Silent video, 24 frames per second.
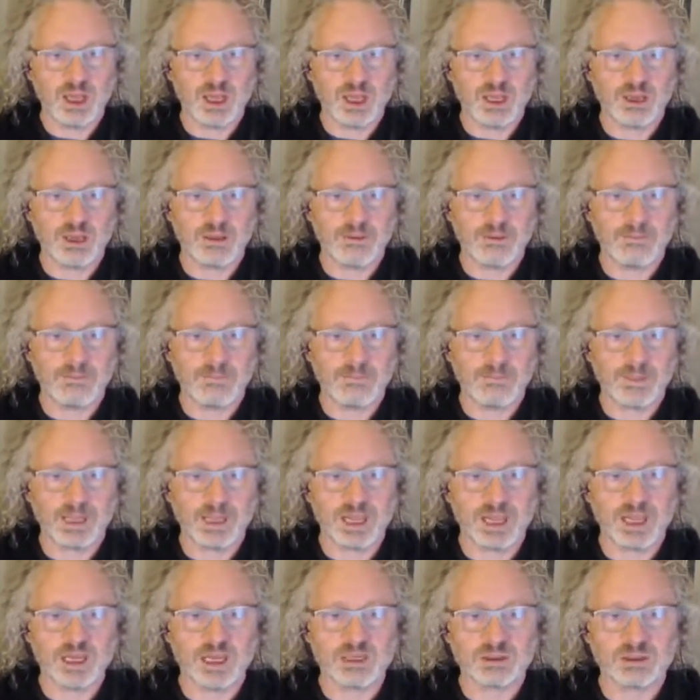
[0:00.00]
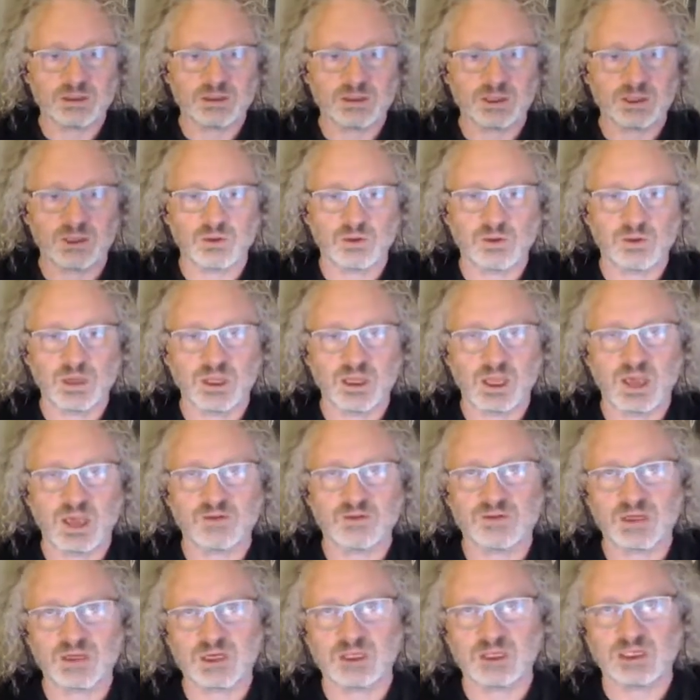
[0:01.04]
and so we
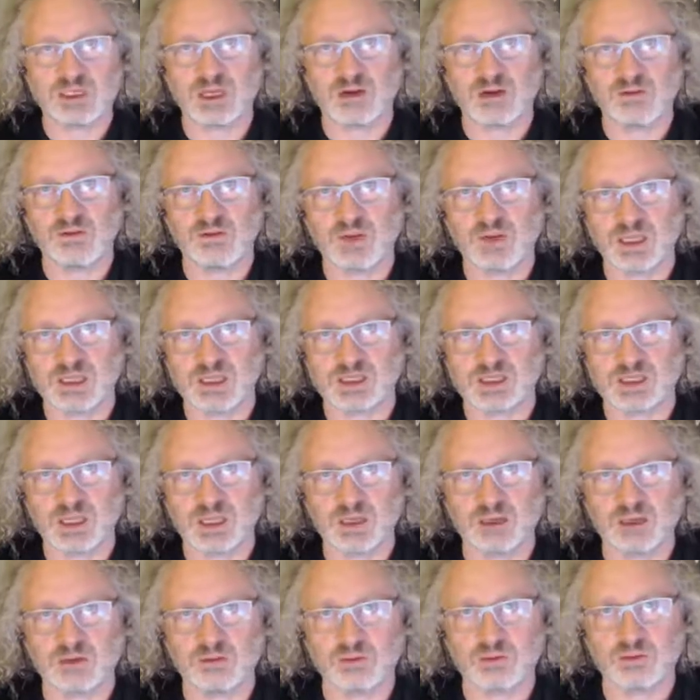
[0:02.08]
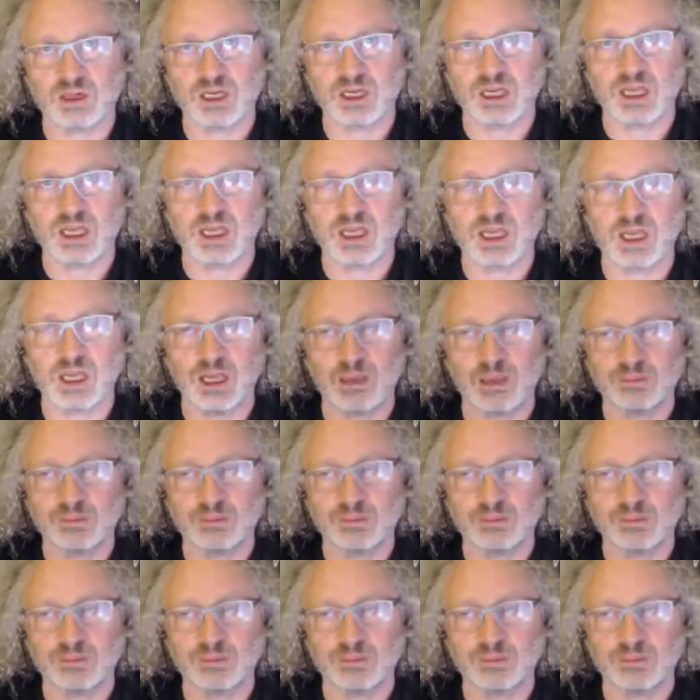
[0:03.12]
have dinners. Our events are really